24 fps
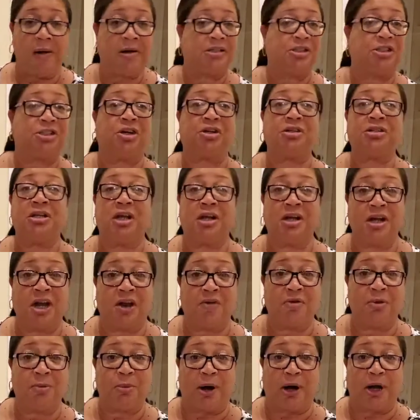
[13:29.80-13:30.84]
Start telling
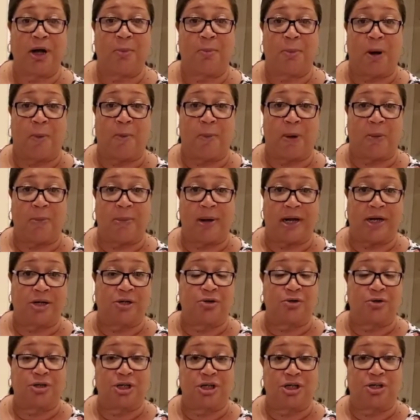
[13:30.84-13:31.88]
everybody about Mama
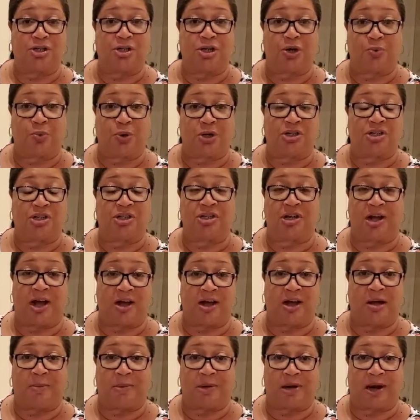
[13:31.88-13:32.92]
Angel's Kitchen and what she's got
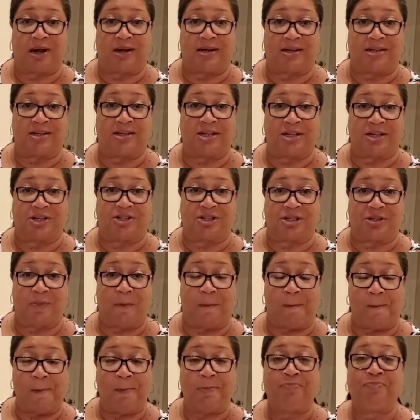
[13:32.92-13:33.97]
coming out of this kitchen.
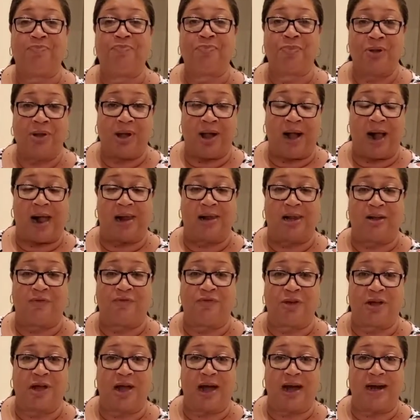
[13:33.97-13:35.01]
I love
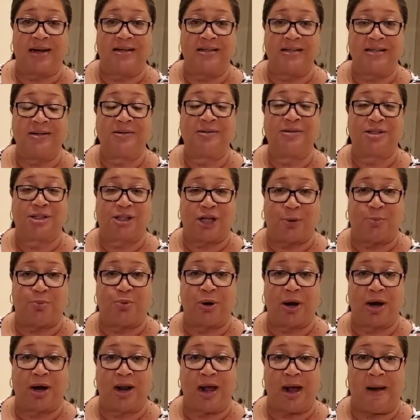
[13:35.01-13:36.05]
you guys. Stay
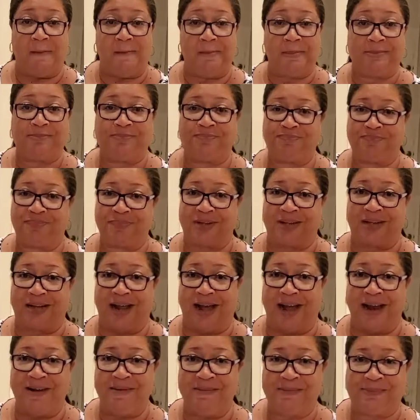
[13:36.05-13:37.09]
prayed up. Good
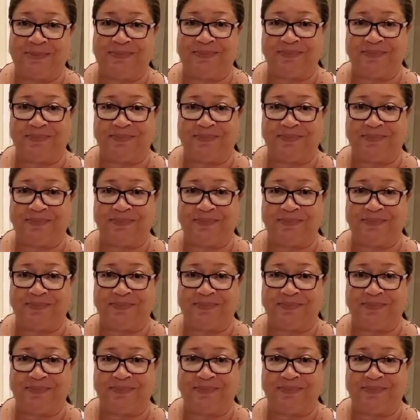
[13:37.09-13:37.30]
night.